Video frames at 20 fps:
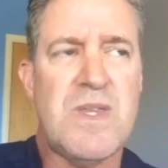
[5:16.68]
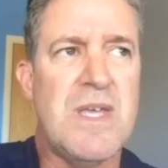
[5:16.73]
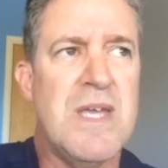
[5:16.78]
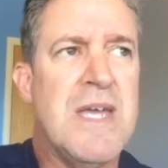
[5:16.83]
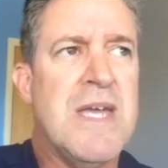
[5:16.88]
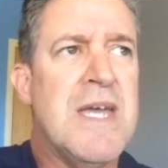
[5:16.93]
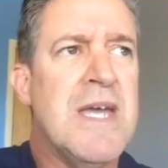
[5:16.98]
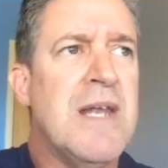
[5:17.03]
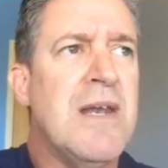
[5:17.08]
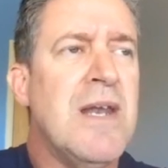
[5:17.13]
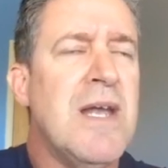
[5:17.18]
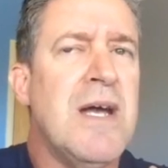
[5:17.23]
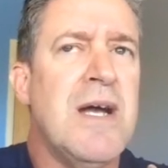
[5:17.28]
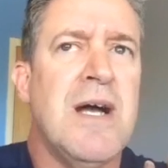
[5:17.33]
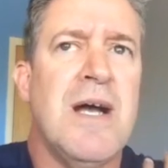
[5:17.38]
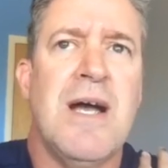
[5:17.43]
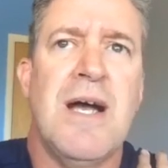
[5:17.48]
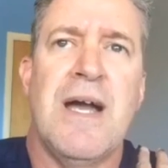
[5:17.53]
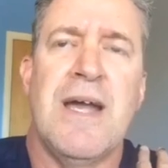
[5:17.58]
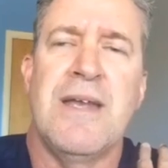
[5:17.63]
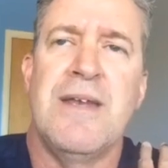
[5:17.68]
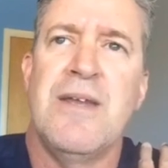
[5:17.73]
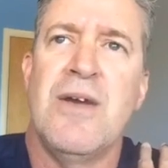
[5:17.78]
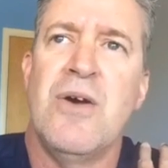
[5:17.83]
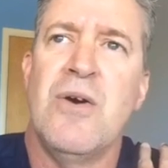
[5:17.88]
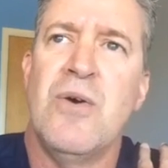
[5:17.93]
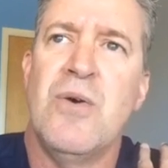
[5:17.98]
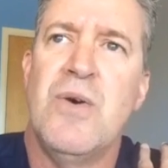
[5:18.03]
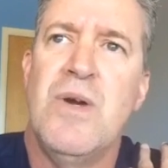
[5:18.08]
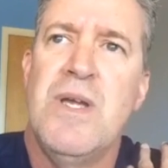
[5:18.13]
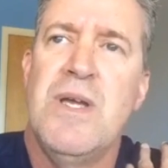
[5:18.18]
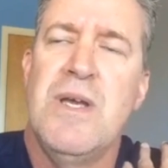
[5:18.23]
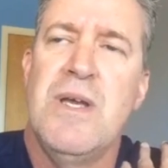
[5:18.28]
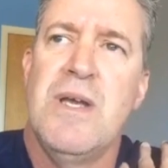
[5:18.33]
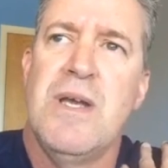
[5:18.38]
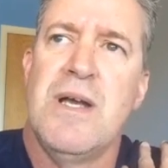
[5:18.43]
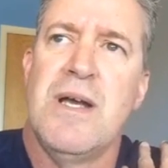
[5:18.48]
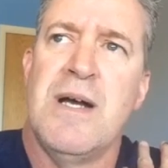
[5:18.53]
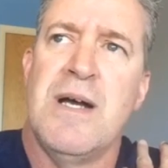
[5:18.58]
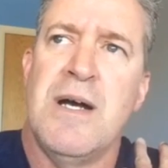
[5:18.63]
and I know.
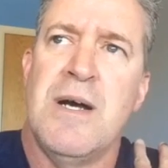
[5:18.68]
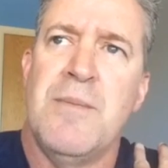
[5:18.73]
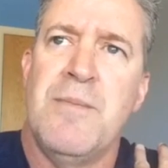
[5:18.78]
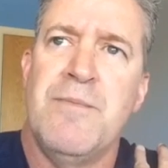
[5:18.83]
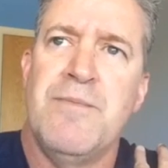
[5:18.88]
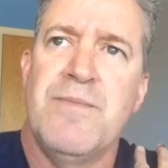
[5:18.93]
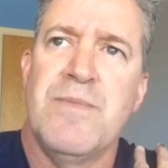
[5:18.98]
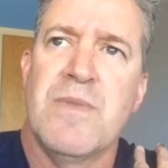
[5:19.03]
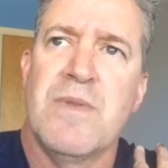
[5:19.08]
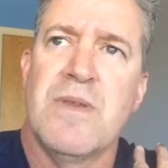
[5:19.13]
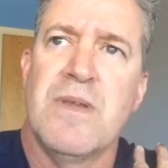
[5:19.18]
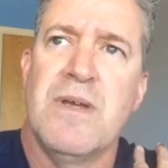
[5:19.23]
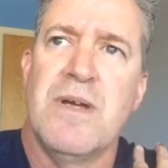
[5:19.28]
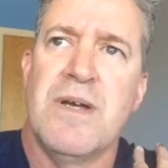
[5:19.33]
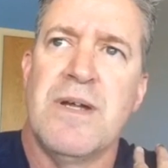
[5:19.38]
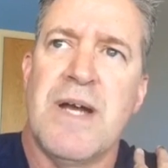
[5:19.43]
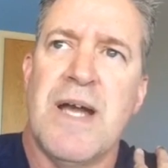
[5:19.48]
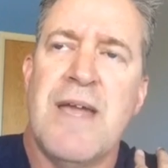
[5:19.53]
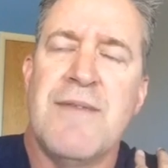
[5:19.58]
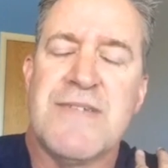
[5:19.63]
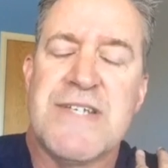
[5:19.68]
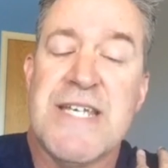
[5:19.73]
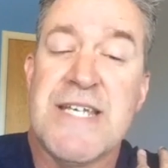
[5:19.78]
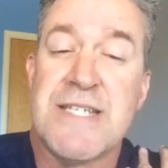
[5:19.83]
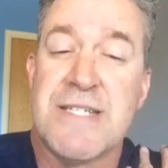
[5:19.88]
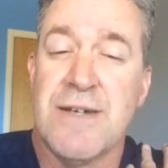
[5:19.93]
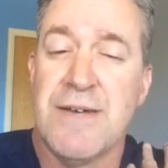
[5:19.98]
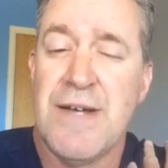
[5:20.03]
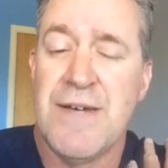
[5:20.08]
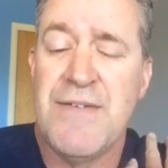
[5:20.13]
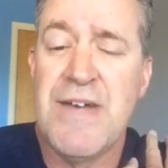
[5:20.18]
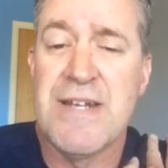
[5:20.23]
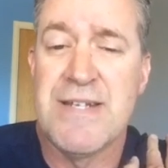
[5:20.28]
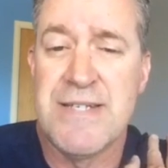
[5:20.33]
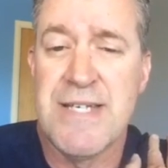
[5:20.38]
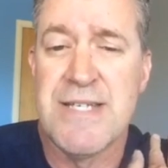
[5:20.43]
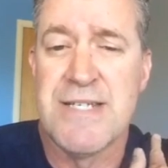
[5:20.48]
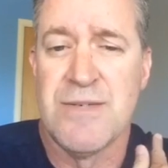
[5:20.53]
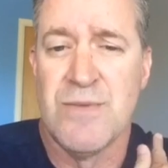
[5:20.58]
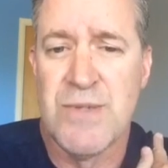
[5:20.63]
I've had a
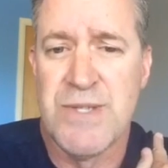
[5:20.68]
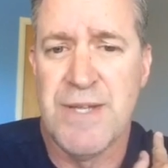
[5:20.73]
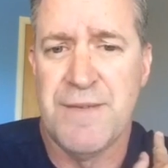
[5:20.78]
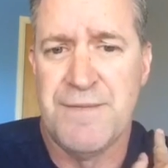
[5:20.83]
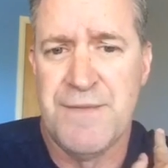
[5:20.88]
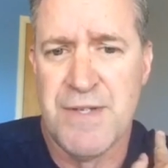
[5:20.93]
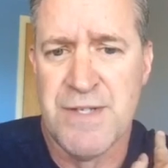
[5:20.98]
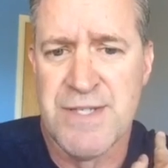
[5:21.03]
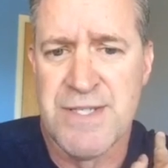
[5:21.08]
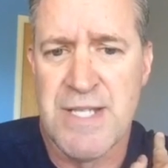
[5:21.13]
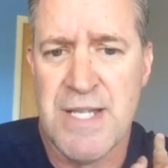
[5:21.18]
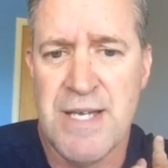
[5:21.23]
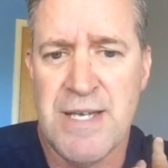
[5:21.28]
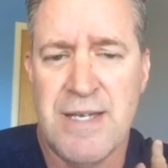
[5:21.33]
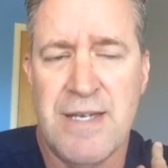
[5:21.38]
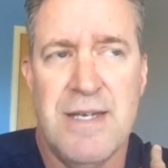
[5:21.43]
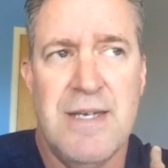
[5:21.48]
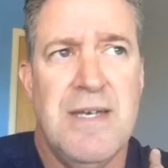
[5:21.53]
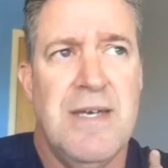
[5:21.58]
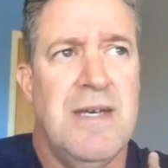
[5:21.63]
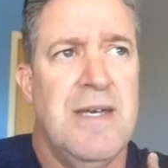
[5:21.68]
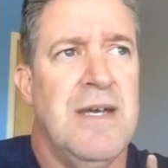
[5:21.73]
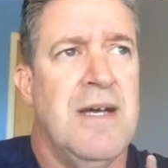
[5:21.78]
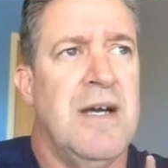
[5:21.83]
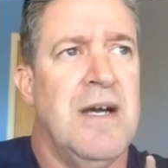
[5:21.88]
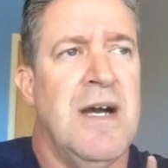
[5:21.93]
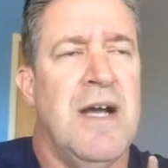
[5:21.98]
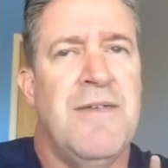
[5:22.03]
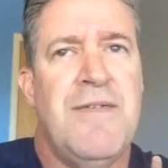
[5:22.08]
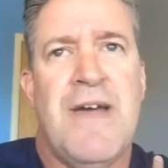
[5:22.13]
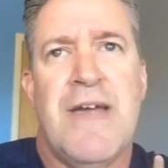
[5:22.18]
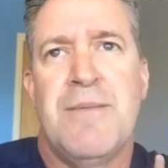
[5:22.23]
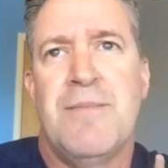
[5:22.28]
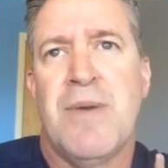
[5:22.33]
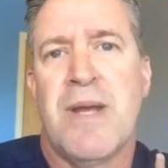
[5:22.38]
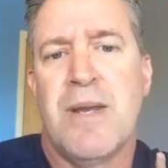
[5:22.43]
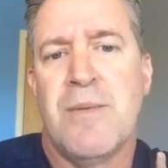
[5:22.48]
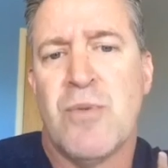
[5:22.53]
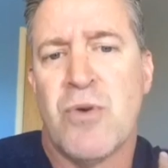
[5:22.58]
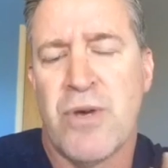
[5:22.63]
taste of what that feels like. I've had
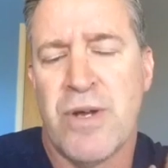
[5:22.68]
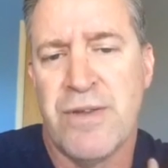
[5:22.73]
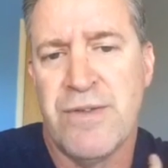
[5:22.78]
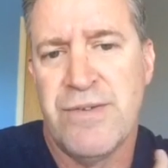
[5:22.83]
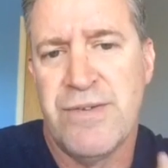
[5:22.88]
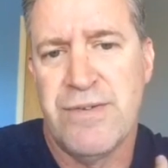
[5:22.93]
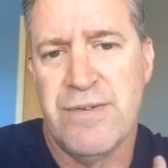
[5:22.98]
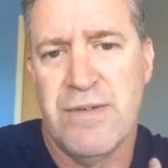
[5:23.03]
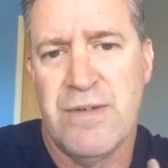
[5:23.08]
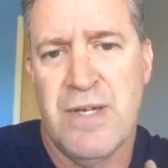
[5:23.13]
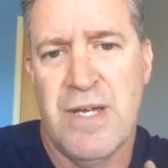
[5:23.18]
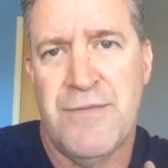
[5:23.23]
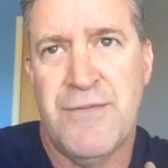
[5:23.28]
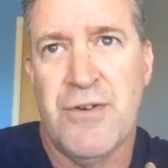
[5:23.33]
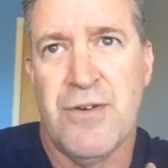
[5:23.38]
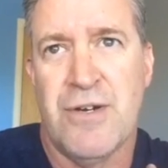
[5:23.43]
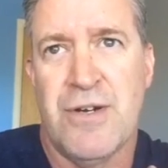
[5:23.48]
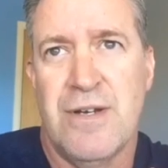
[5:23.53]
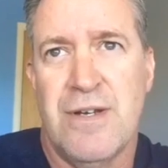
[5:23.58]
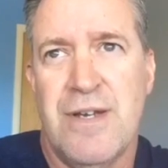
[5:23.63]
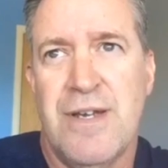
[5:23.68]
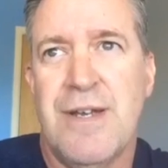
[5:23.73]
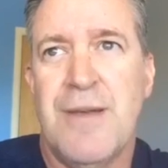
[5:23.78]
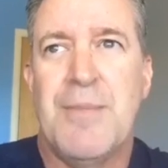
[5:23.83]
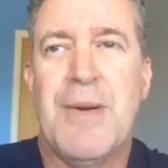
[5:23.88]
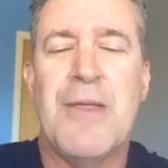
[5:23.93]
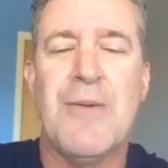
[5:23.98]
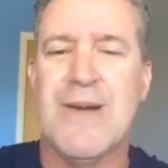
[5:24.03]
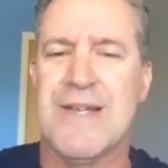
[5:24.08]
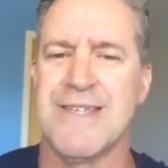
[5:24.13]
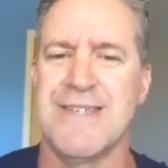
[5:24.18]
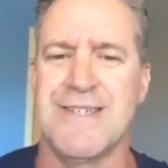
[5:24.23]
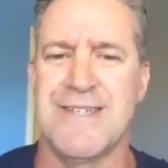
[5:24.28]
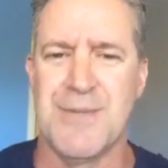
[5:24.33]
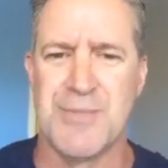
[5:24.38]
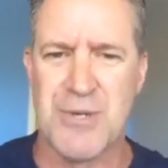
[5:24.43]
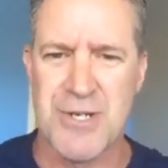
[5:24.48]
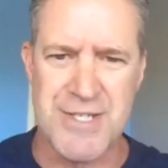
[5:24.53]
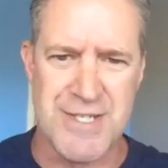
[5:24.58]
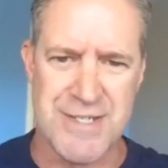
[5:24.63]
Monday mornings after, and by the way,
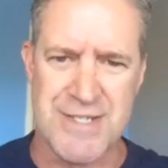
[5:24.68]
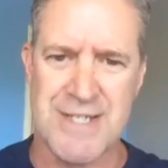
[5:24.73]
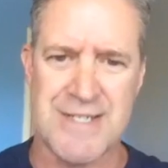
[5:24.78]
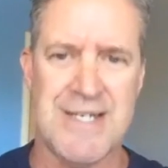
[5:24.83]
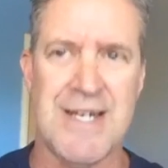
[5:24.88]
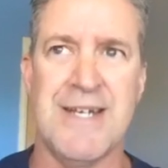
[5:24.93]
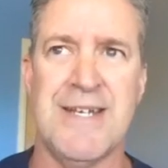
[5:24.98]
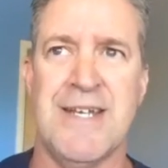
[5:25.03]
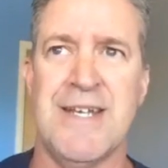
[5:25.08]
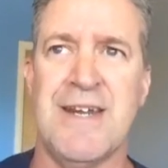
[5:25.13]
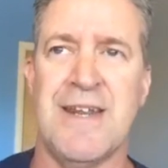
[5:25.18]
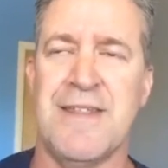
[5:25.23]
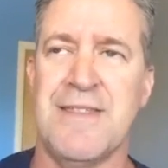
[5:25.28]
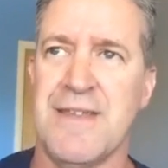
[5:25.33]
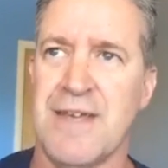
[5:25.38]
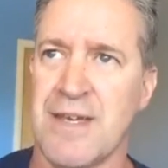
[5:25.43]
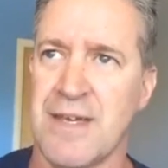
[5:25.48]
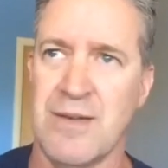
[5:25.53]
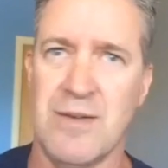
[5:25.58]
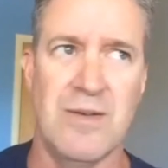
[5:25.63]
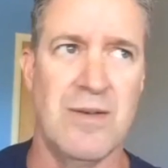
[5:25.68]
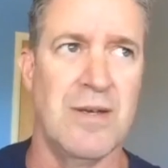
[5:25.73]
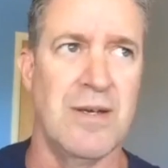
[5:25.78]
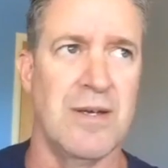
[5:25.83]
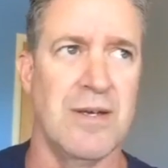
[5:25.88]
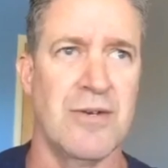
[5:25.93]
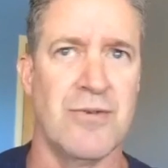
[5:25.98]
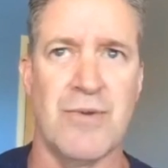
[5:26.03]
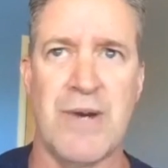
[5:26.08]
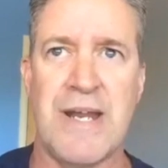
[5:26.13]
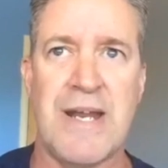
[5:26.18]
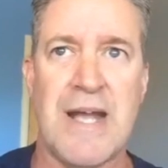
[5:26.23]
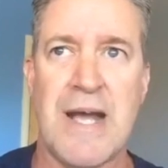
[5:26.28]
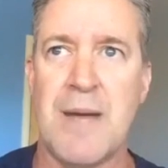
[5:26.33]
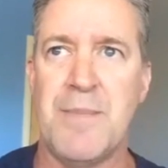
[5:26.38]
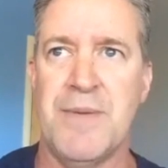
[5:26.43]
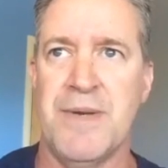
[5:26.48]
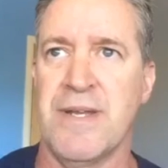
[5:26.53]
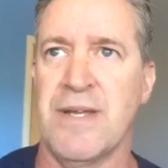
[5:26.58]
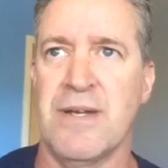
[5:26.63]
depression is not tied to anything great
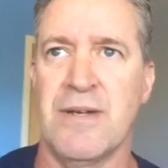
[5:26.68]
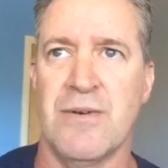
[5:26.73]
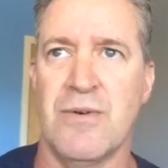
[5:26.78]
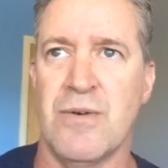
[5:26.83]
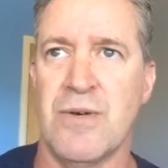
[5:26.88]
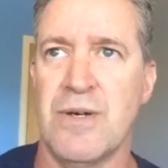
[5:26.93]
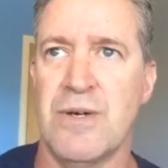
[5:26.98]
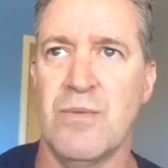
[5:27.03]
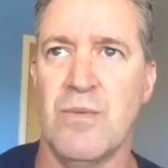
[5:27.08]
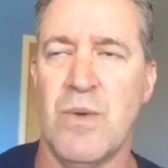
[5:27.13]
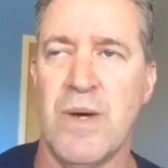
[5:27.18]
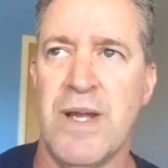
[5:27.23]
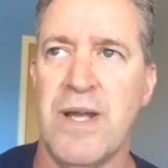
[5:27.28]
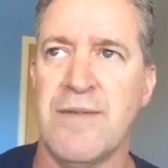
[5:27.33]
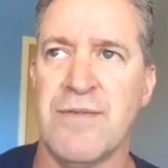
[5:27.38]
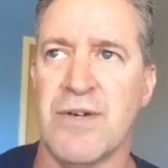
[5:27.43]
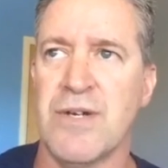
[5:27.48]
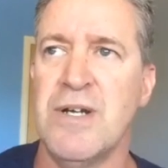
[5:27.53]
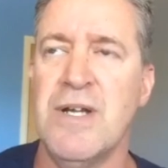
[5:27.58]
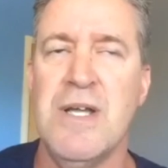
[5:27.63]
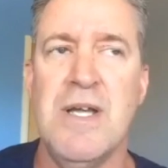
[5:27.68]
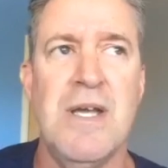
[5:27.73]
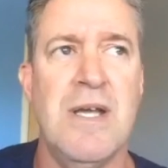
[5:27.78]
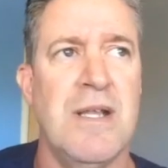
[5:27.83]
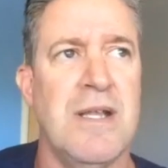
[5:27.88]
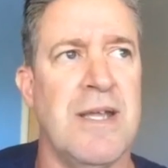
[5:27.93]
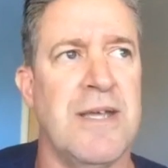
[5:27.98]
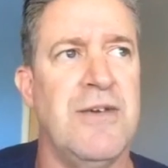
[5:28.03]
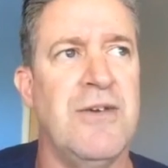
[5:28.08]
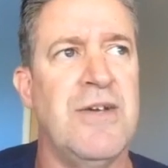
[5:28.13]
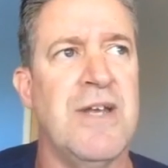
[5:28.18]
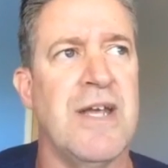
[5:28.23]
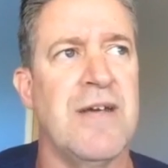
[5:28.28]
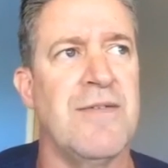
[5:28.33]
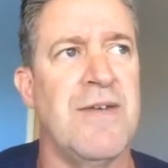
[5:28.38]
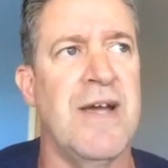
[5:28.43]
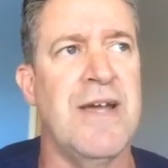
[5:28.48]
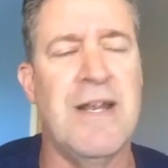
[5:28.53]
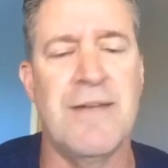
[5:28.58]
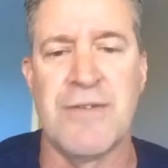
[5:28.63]
happening or whatever. Like I can
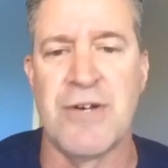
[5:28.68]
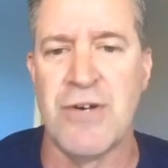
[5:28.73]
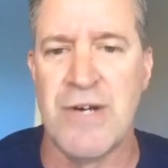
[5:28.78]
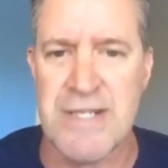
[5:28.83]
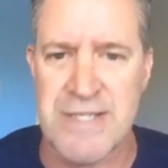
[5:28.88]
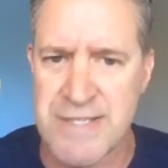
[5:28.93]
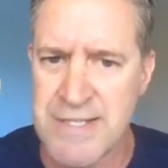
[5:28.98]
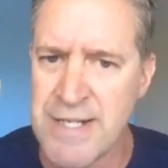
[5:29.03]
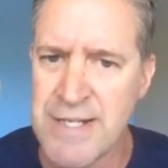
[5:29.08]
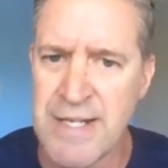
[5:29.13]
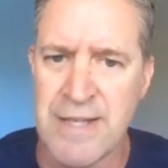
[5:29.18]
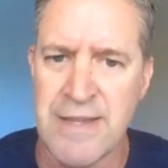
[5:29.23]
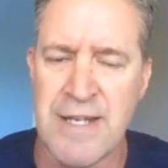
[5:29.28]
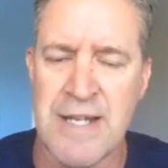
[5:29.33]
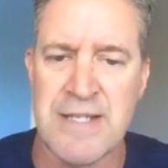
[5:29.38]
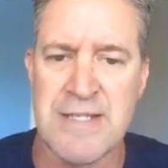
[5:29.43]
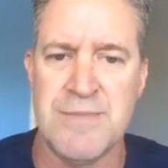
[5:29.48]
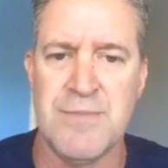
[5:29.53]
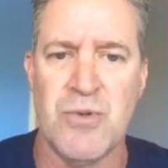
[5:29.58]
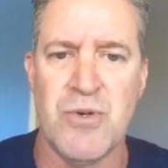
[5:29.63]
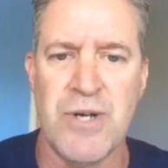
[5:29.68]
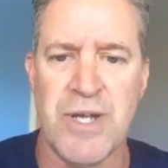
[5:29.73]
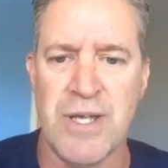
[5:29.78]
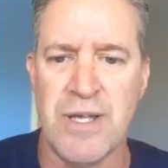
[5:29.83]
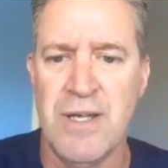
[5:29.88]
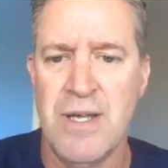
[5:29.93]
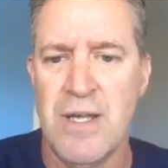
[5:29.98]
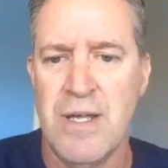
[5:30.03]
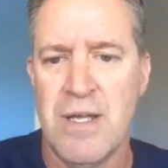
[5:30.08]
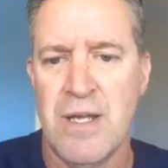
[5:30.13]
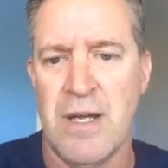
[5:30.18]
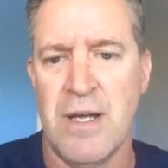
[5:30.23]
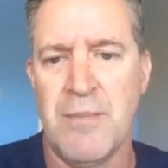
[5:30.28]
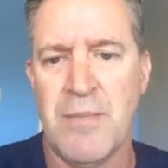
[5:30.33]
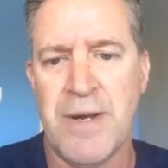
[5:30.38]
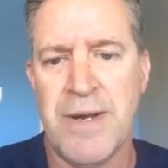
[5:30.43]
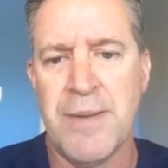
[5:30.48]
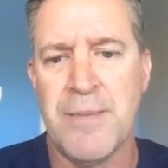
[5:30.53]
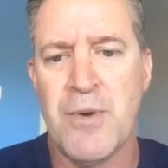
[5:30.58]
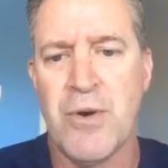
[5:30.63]
have a great Sunday, and the next morning, on
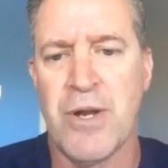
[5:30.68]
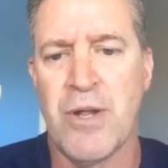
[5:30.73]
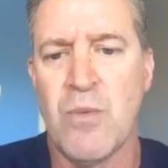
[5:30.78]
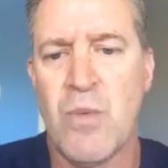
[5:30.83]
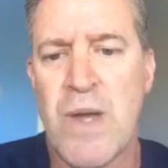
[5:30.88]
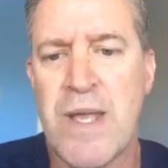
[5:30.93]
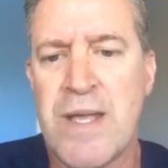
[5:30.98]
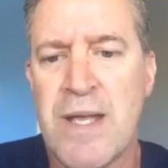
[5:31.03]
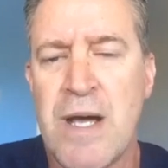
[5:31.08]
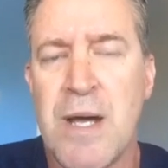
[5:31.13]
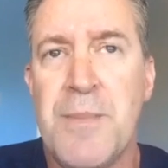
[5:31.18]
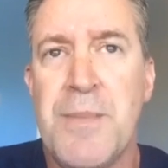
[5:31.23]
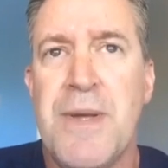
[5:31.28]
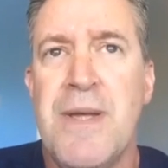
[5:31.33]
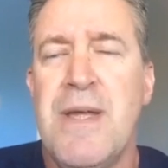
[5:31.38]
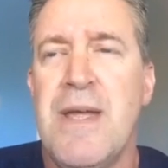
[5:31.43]
Monday morning, wake up